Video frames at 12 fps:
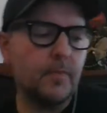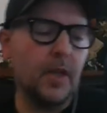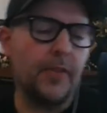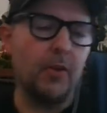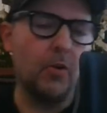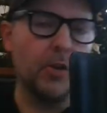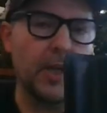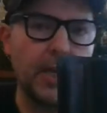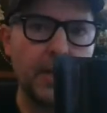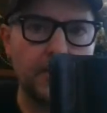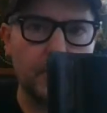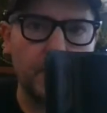And they're all getting
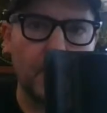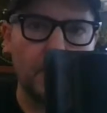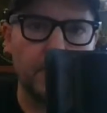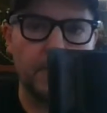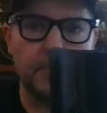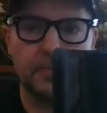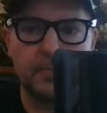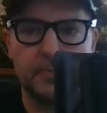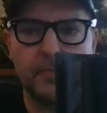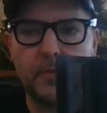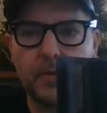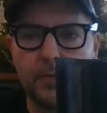into Pulse.
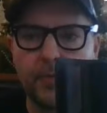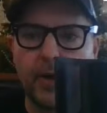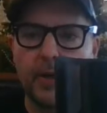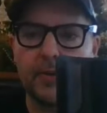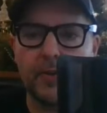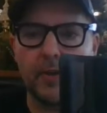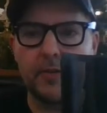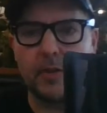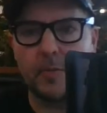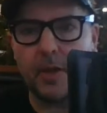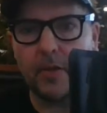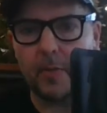So very excited
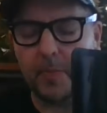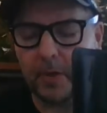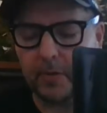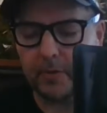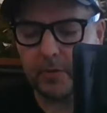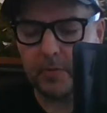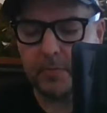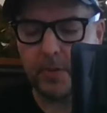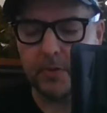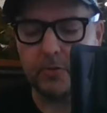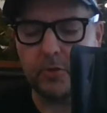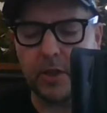about the Pulse,
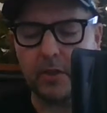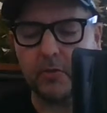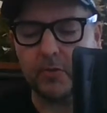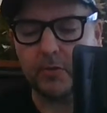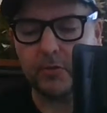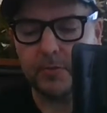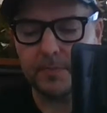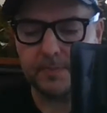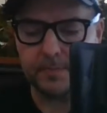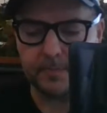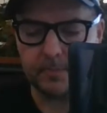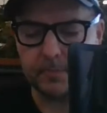Pulse chain launch.
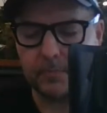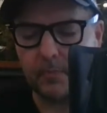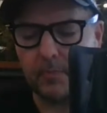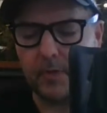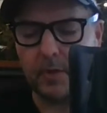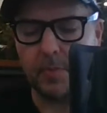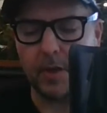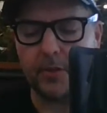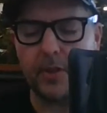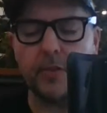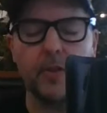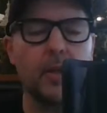But I
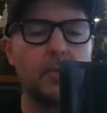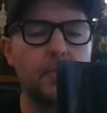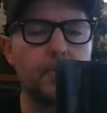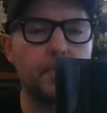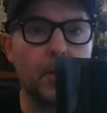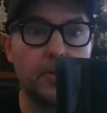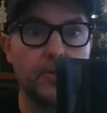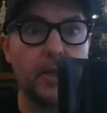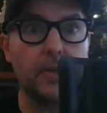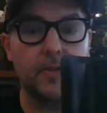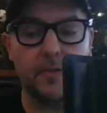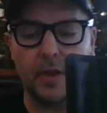think that Pulse
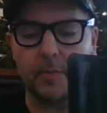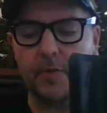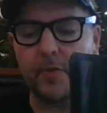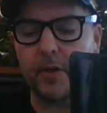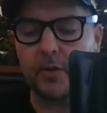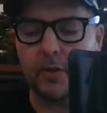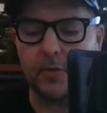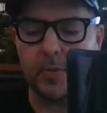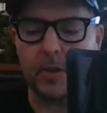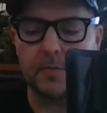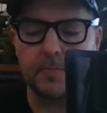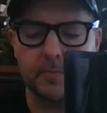X is going to be very good as
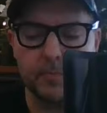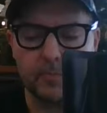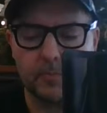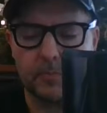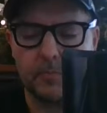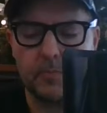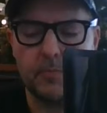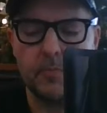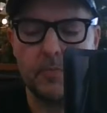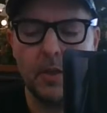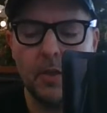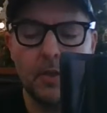well.
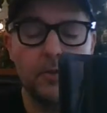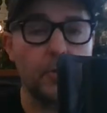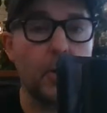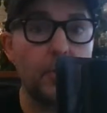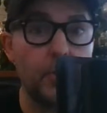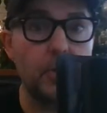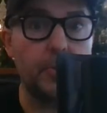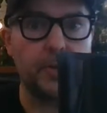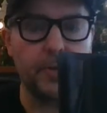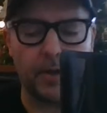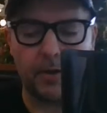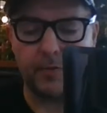So I will be
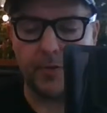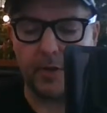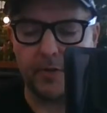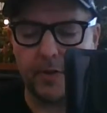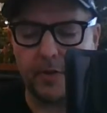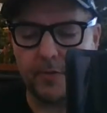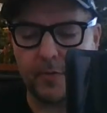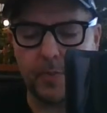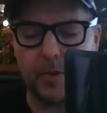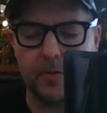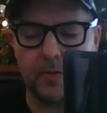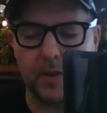sacrificing for
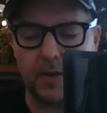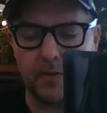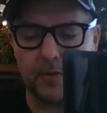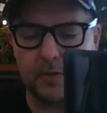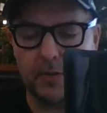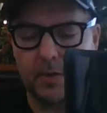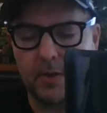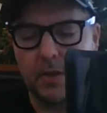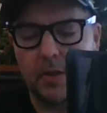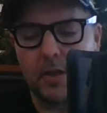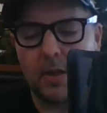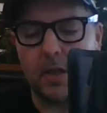Pulse X.
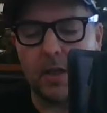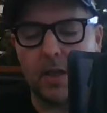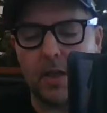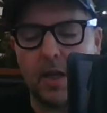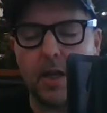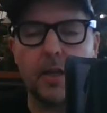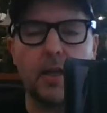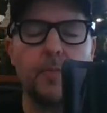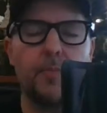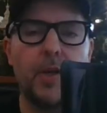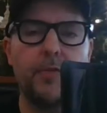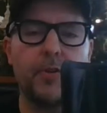I
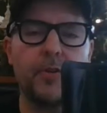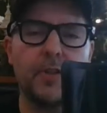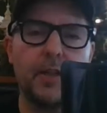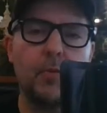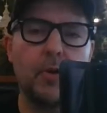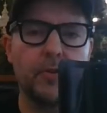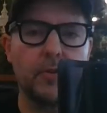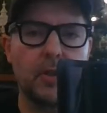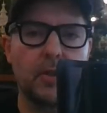previously wasn't